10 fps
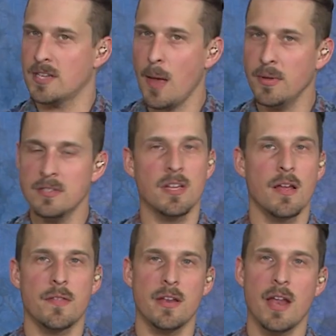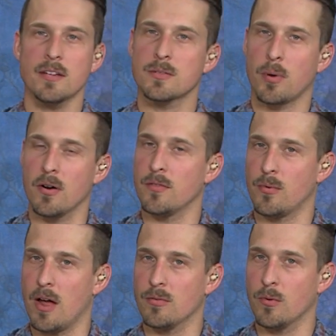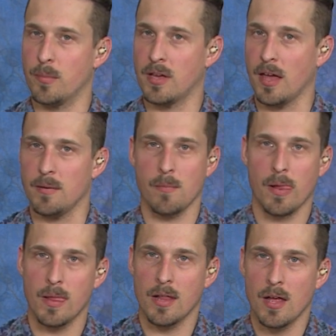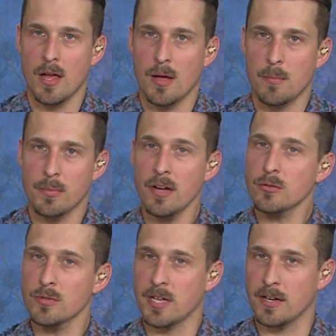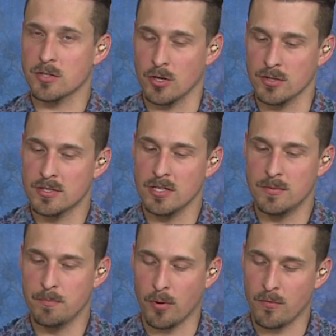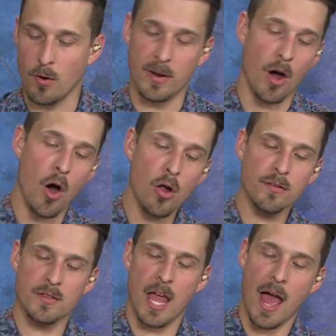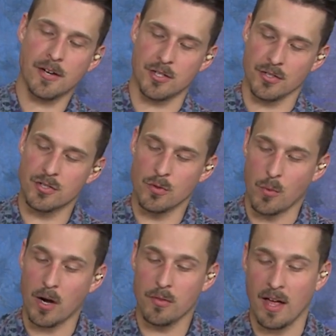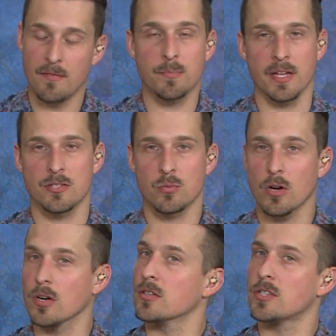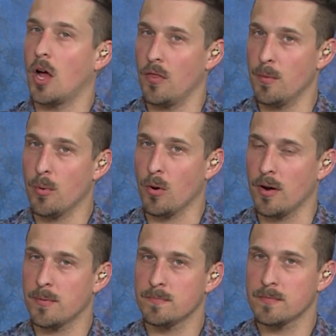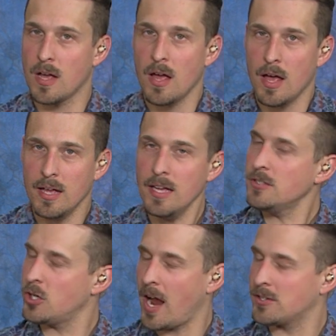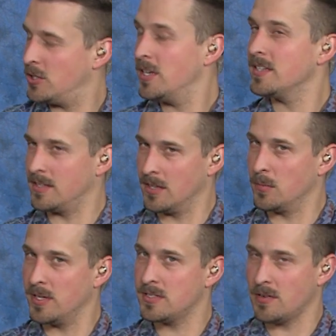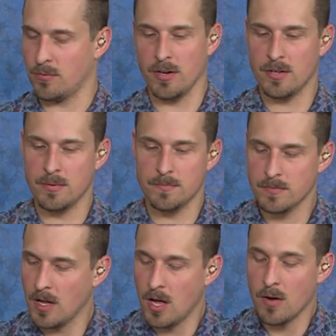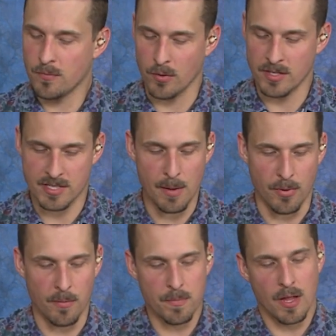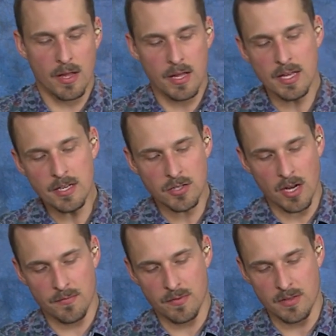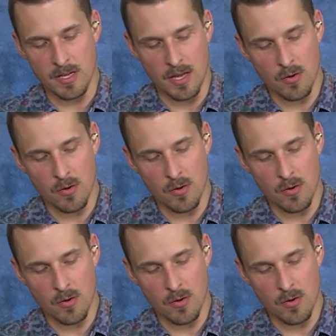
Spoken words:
happens, the next part of the round will begin. Players will take turns performing all of the actions where they have placed workers on the board. Each action is a little bit different. For example, each of the